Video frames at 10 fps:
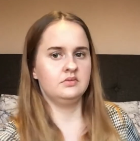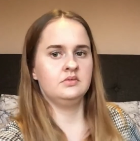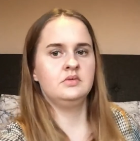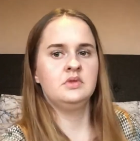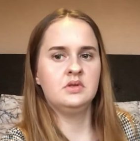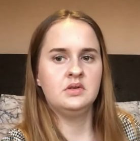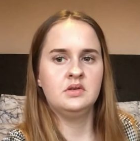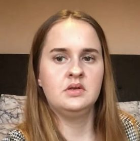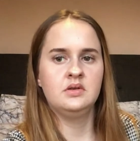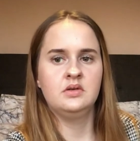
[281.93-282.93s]

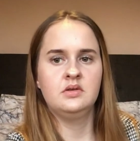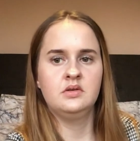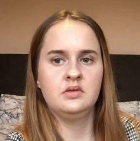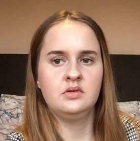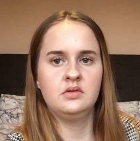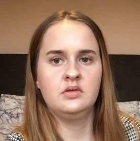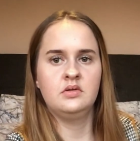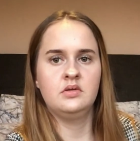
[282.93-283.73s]
(no one is talking)